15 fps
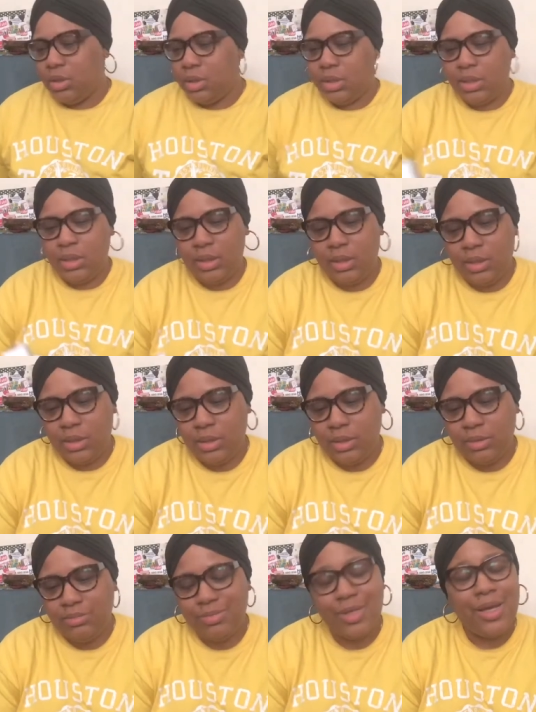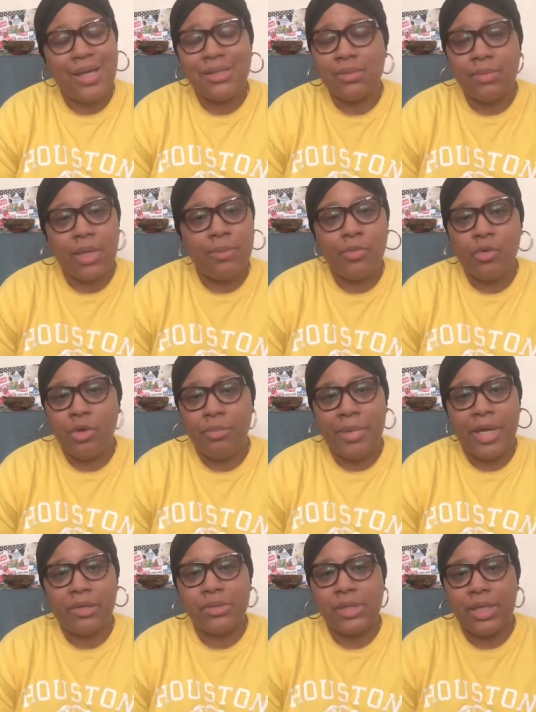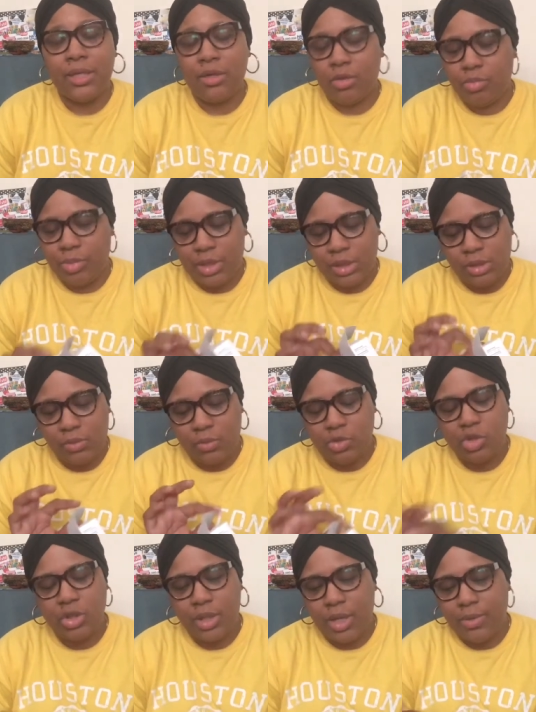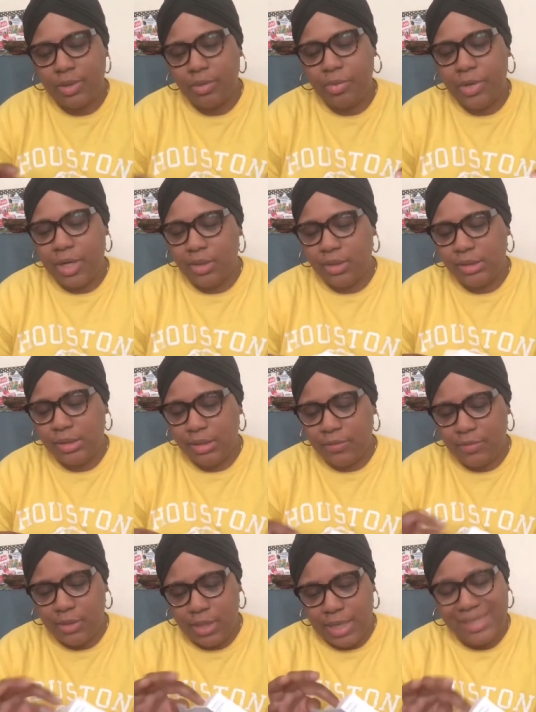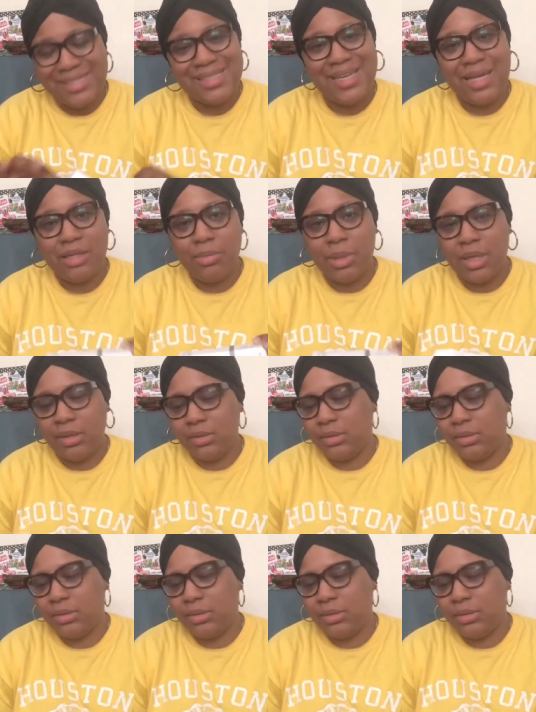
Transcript: and I, am going backwards I know but I just want to show y'all what the product itself looks like inside the box